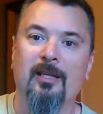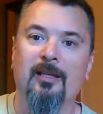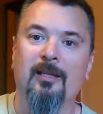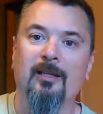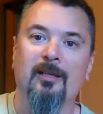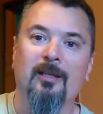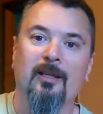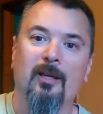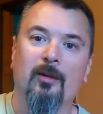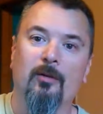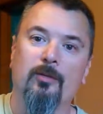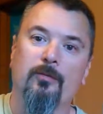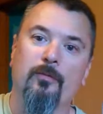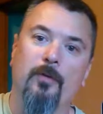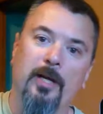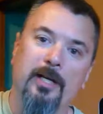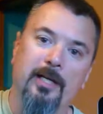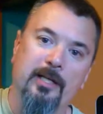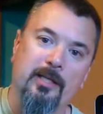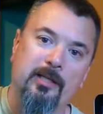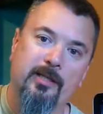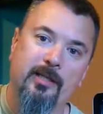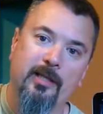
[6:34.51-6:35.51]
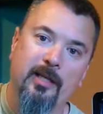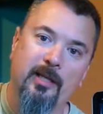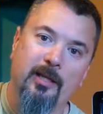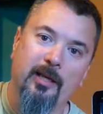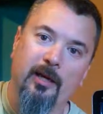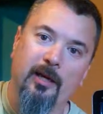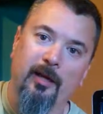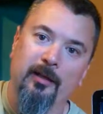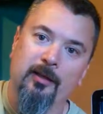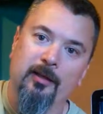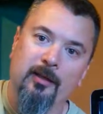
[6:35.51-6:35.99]
It was funny to see
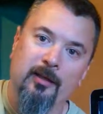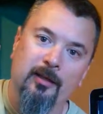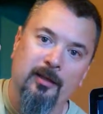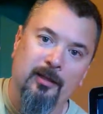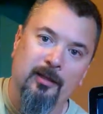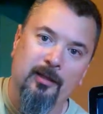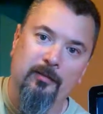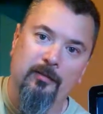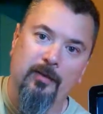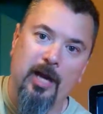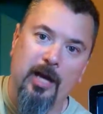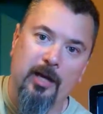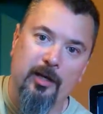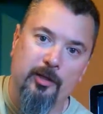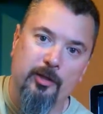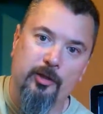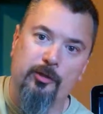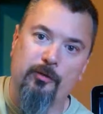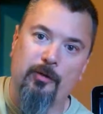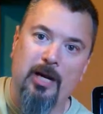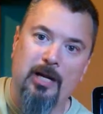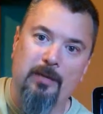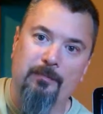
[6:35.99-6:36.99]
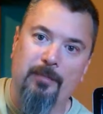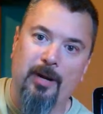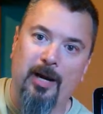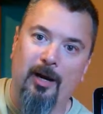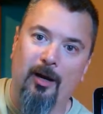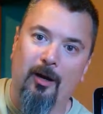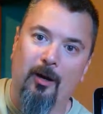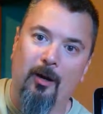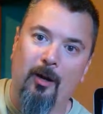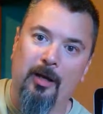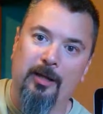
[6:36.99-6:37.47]
you've got a straight
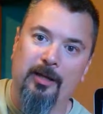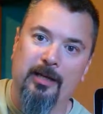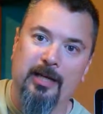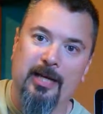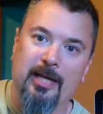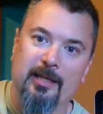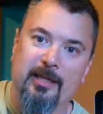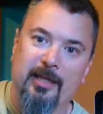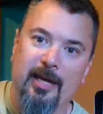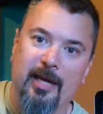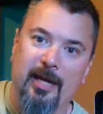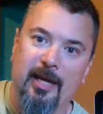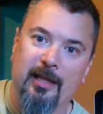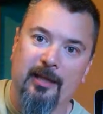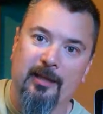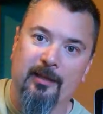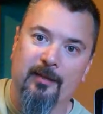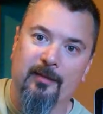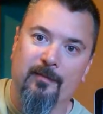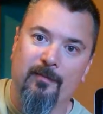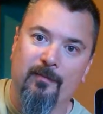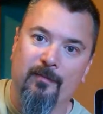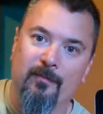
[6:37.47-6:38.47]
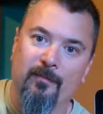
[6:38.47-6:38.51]
barrel, and then at the end,